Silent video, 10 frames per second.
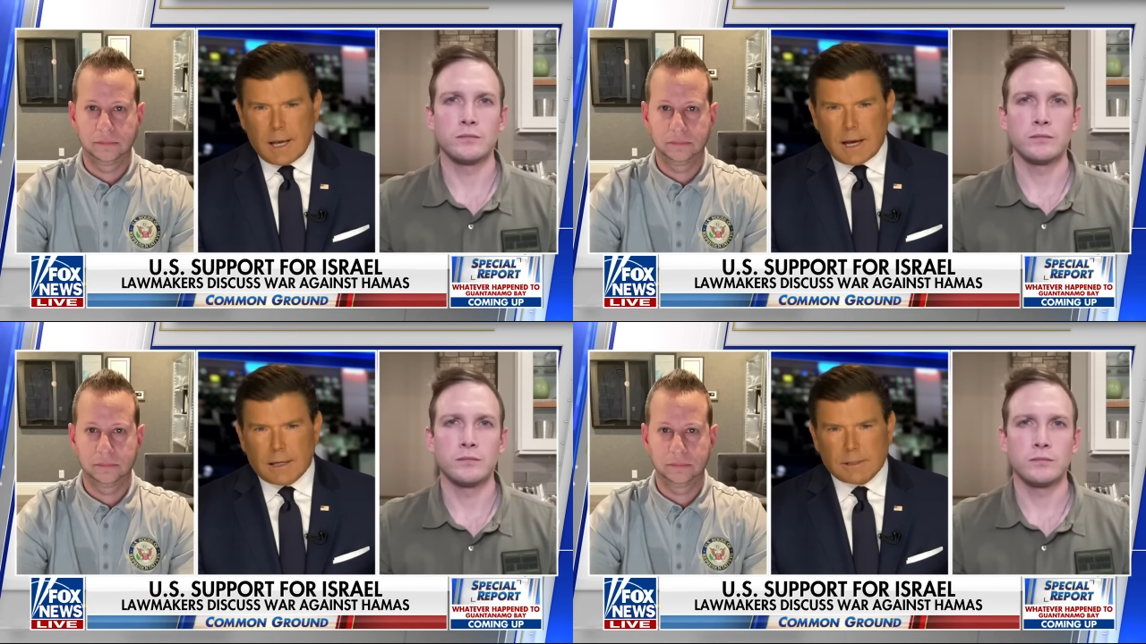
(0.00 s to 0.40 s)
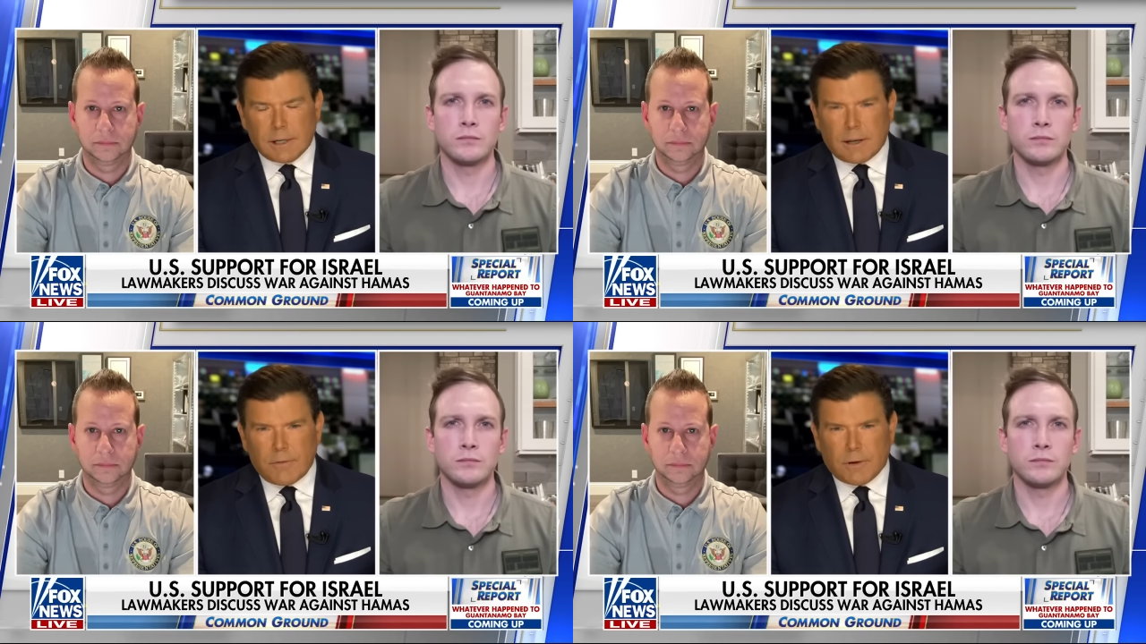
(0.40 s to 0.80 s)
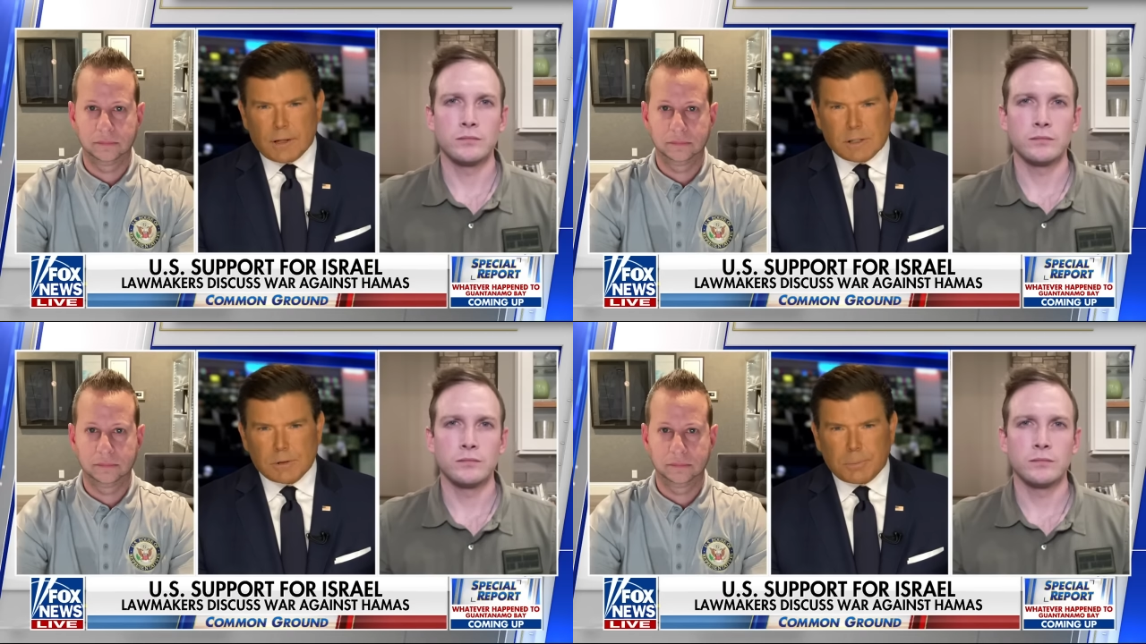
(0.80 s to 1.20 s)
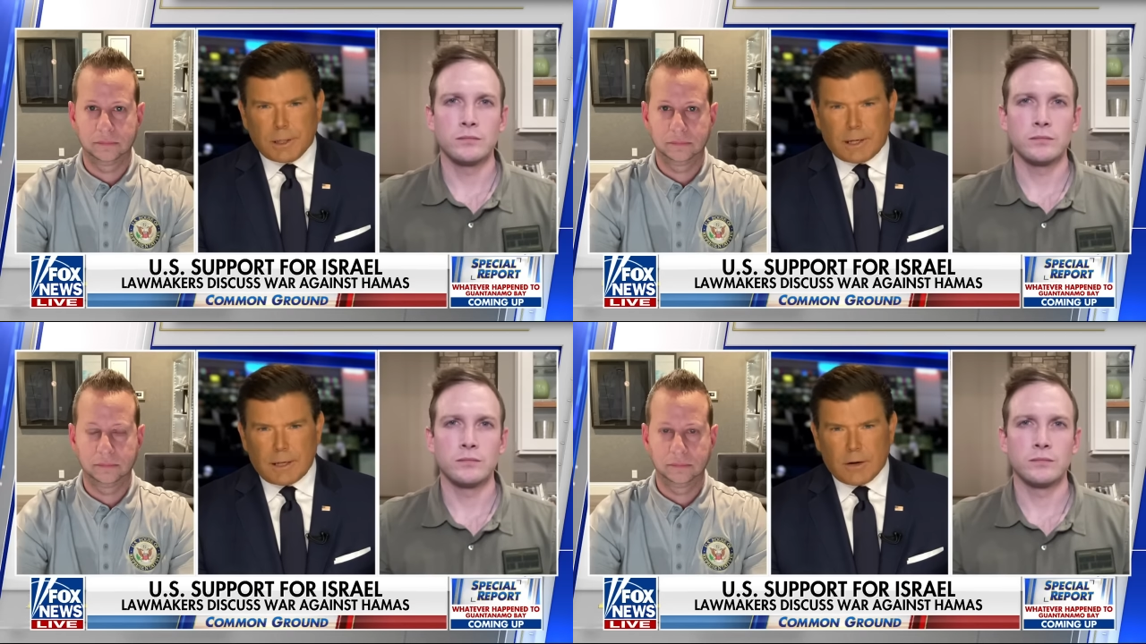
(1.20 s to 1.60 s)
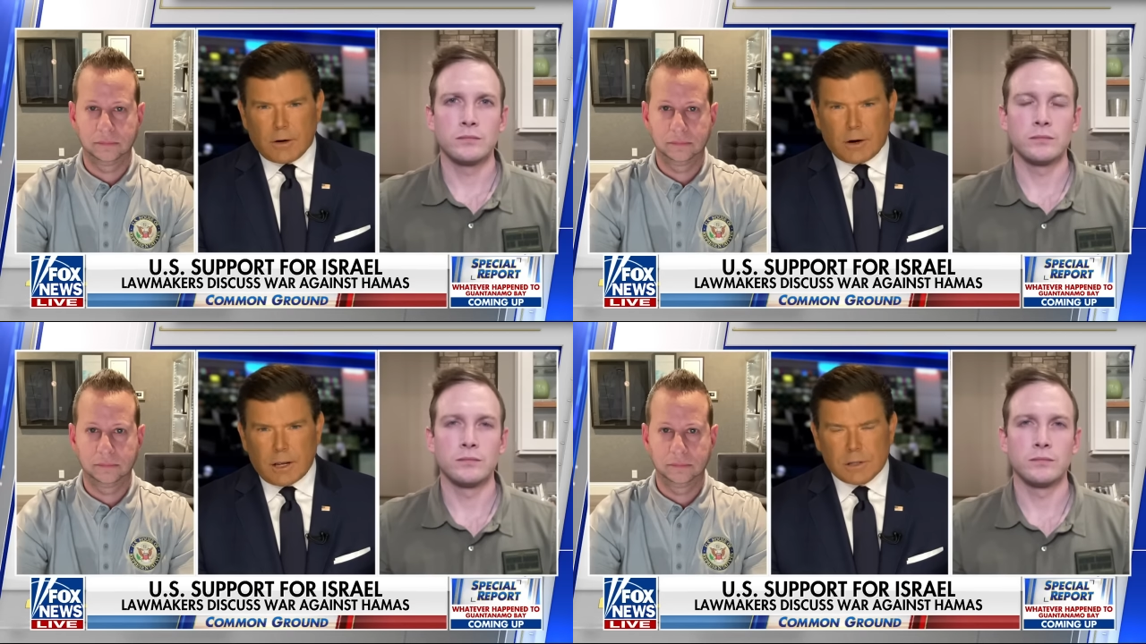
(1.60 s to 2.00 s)
Speaker 1: a significant split
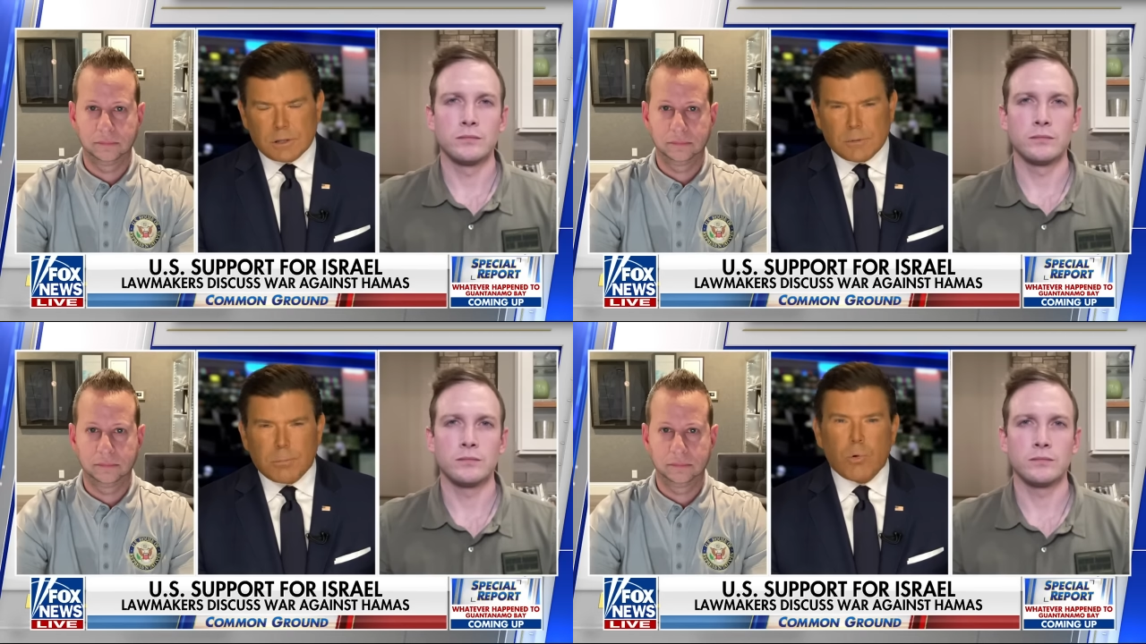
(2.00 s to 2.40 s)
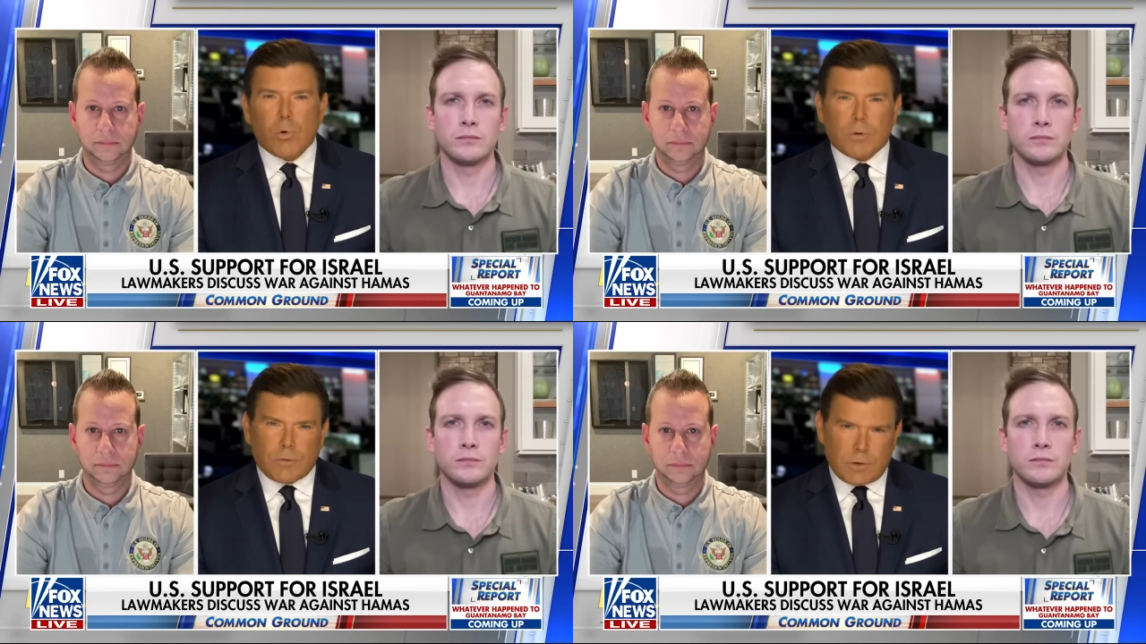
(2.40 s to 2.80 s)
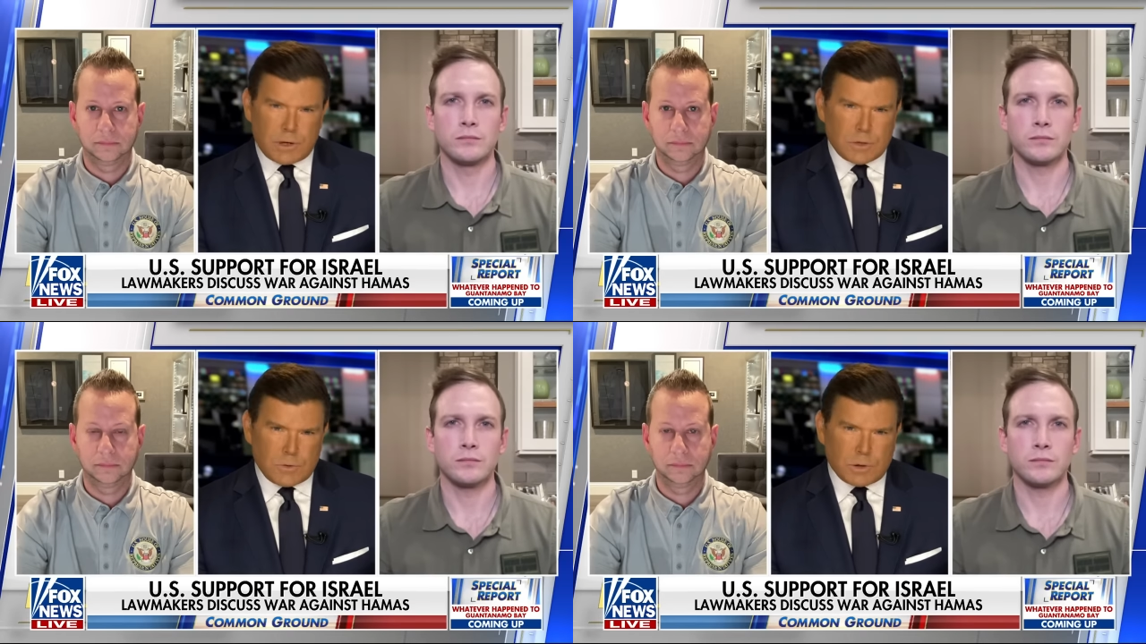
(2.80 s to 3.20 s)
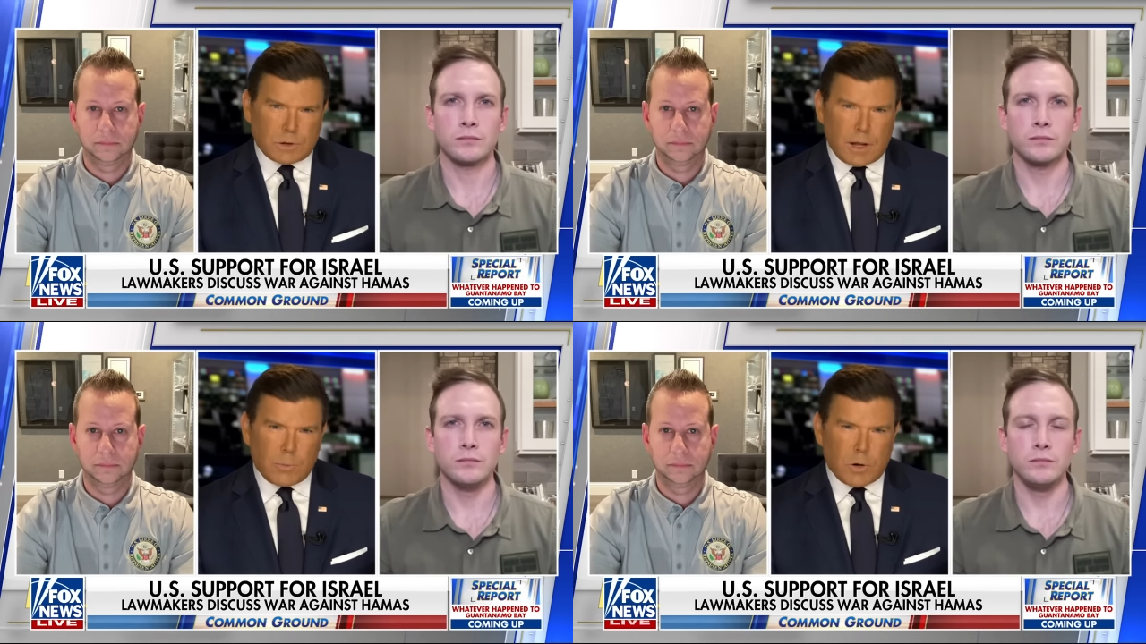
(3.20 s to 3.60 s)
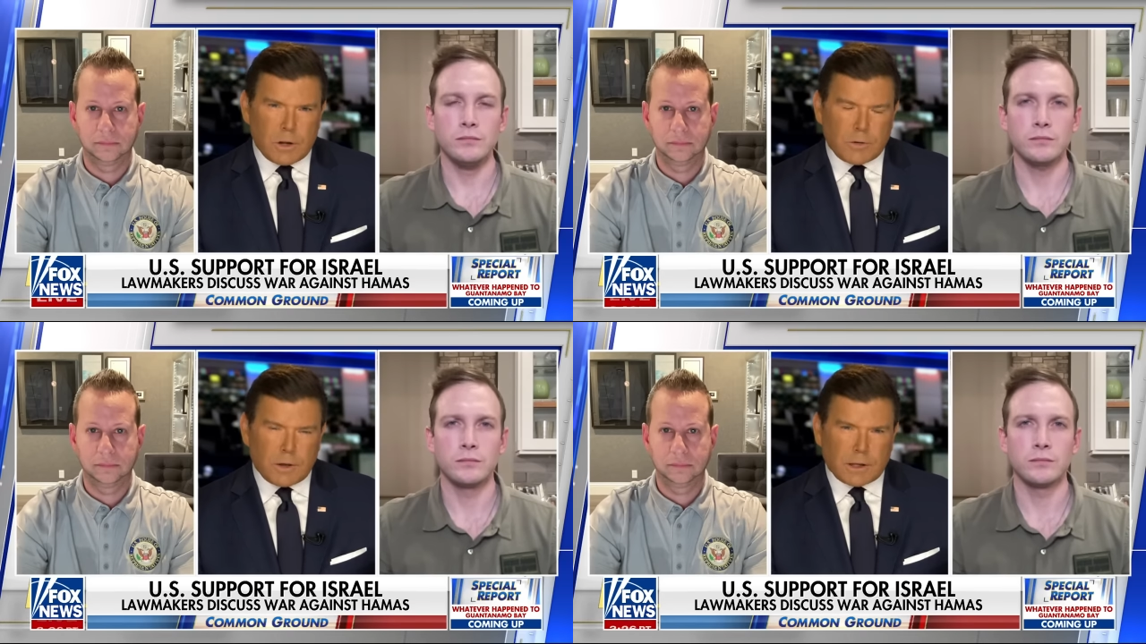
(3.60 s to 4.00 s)
here in support for Israel? And where do you
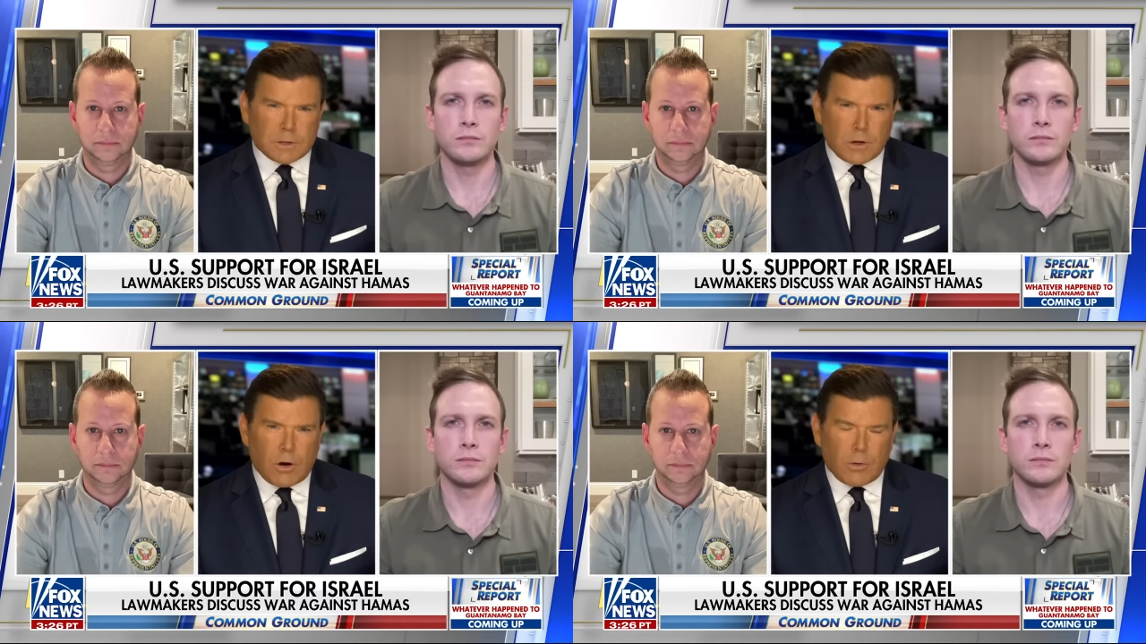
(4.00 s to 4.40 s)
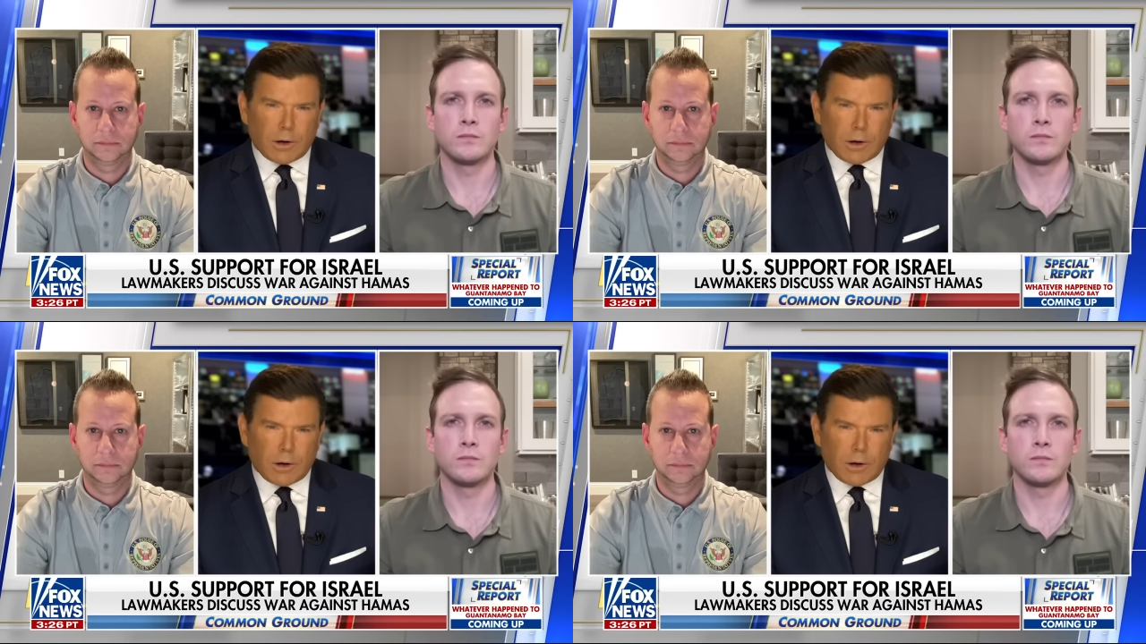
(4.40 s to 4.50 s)
think it's going?